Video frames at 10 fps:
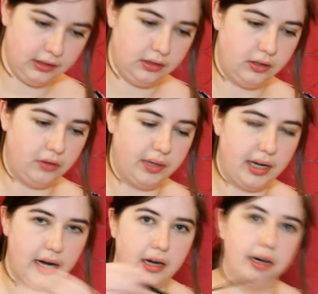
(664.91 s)
So we
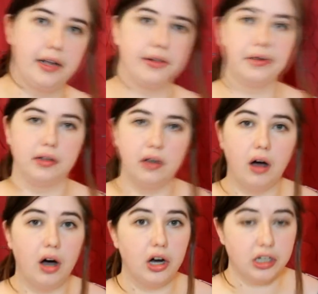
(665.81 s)
got another
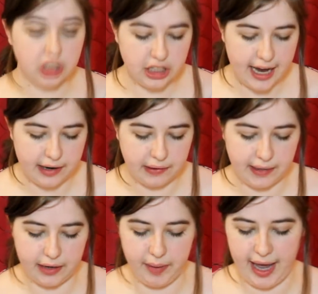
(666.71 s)
long shadow
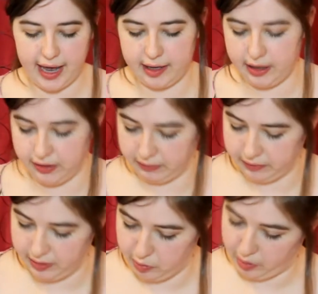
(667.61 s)
like we had in the
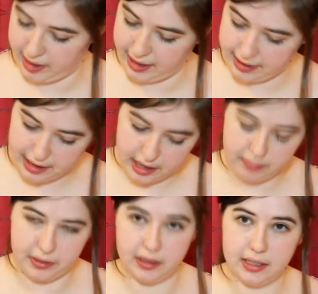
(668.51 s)
early morning,
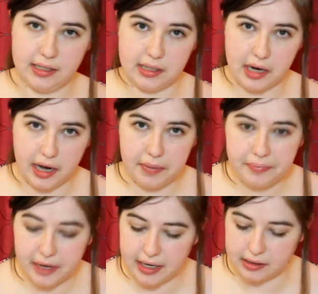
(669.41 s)
but this time
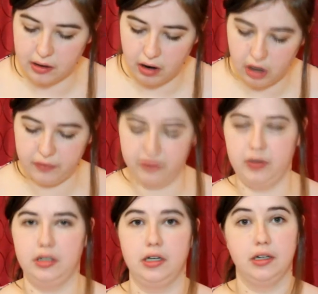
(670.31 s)
it's
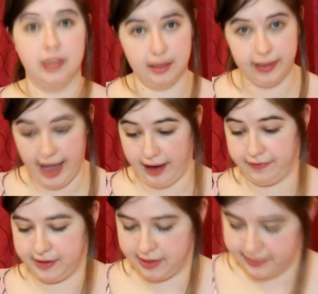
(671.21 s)
off to the
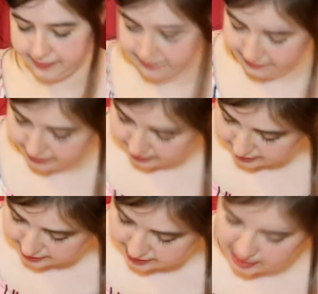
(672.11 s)
left.
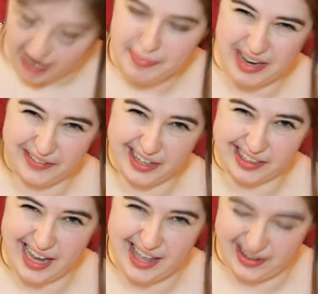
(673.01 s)
I bet you've got
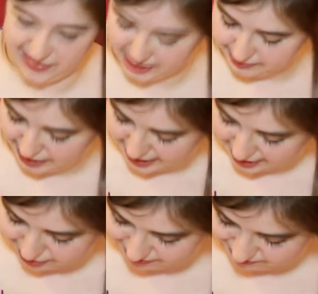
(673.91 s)
the hang of this by
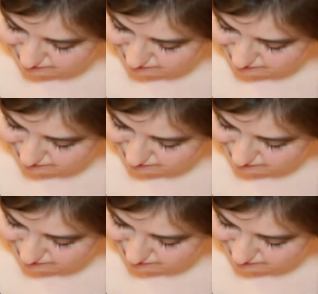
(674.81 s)
now.